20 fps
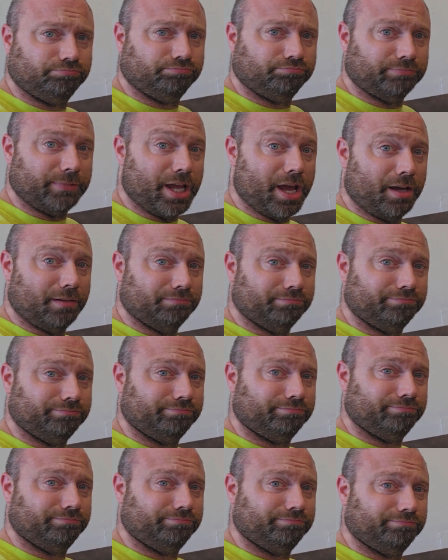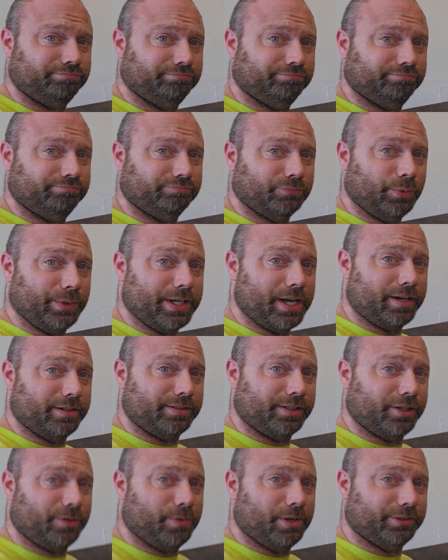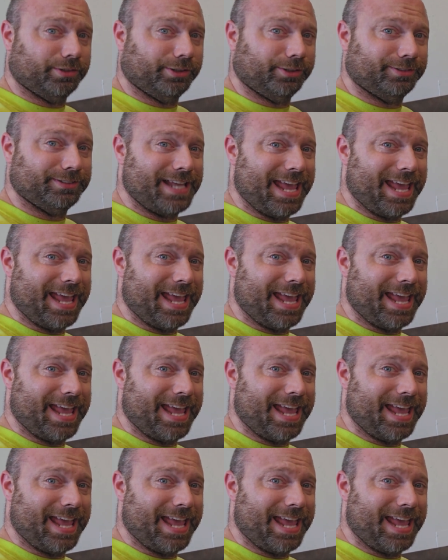yeah, we got a TIG welder.